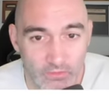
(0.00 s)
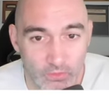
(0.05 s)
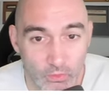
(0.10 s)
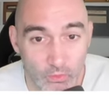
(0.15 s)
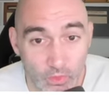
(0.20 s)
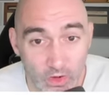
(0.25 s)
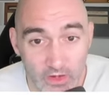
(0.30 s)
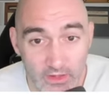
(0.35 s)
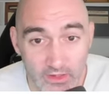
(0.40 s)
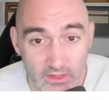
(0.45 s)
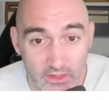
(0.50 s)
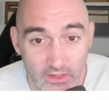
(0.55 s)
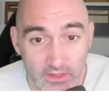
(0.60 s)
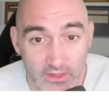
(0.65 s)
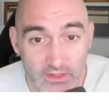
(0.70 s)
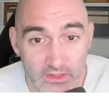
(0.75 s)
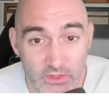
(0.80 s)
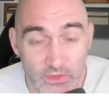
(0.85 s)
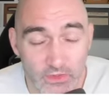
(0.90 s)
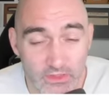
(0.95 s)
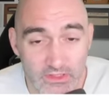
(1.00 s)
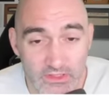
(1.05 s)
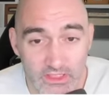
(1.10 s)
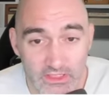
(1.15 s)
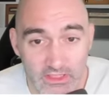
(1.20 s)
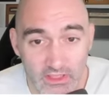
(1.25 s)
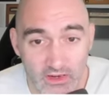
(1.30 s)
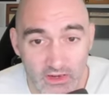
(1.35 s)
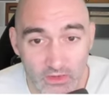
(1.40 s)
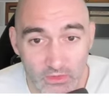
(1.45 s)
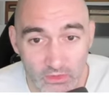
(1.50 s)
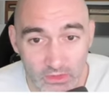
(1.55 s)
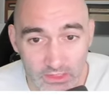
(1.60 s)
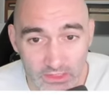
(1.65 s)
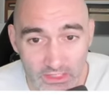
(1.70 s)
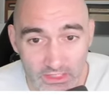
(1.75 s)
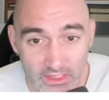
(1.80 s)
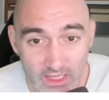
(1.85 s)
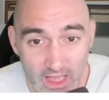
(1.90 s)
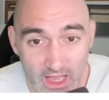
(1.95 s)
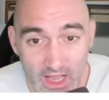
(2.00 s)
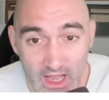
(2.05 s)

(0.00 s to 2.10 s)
One, you can sit there and go, listen,